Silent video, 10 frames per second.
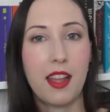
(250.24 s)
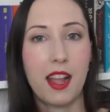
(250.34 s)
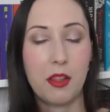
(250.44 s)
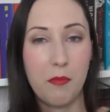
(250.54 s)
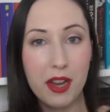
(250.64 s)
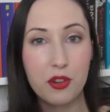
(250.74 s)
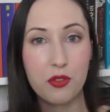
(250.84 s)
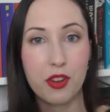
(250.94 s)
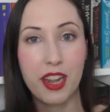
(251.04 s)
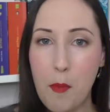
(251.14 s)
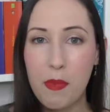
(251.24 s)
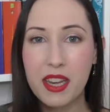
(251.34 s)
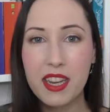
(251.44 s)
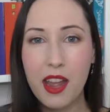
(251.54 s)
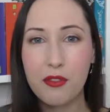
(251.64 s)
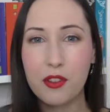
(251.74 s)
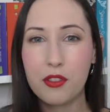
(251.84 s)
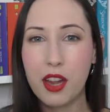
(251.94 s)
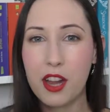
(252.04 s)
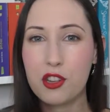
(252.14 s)
"Elementary," but he
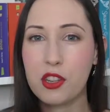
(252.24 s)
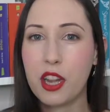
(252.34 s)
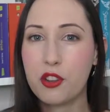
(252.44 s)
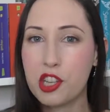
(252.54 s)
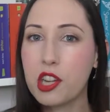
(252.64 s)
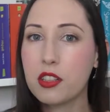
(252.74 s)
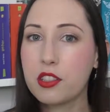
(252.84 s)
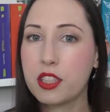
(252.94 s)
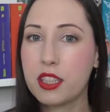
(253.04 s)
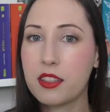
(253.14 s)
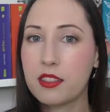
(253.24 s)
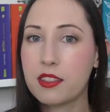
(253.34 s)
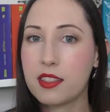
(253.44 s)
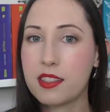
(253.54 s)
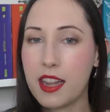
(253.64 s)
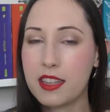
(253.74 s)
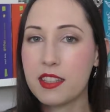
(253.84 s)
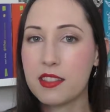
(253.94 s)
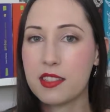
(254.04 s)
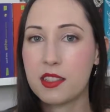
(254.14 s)
never actually articulated the
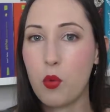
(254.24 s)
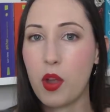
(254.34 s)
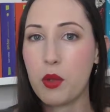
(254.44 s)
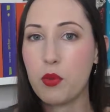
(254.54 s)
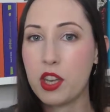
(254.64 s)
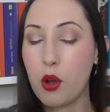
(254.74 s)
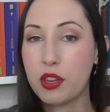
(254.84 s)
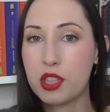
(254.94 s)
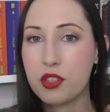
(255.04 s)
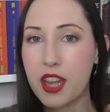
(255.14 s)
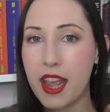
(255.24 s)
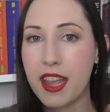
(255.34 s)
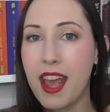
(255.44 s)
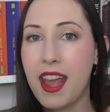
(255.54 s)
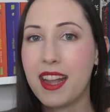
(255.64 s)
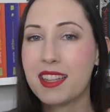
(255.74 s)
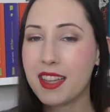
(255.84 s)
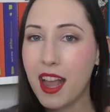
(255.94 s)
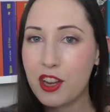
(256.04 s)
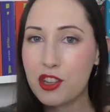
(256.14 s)
sentence the way we know it today. It's
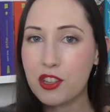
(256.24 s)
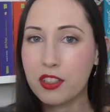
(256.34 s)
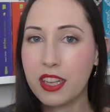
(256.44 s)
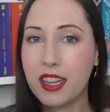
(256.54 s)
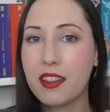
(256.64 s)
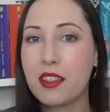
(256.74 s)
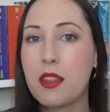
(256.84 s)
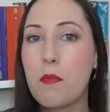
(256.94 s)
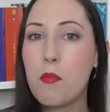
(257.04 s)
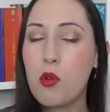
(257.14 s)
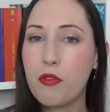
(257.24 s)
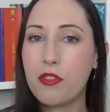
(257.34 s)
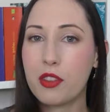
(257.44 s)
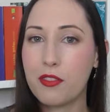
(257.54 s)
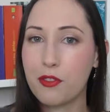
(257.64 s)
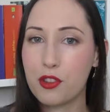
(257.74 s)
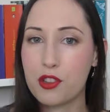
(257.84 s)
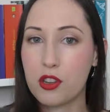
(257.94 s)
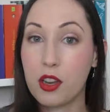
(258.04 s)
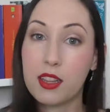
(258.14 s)
actually the movie
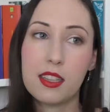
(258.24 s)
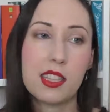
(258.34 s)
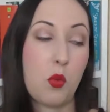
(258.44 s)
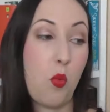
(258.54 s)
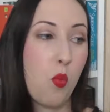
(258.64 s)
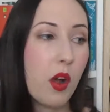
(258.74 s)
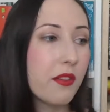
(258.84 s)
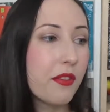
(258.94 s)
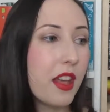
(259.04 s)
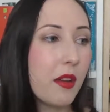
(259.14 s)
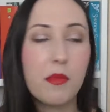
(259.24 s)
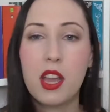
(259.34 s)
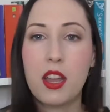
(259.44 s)
version, at least one of them,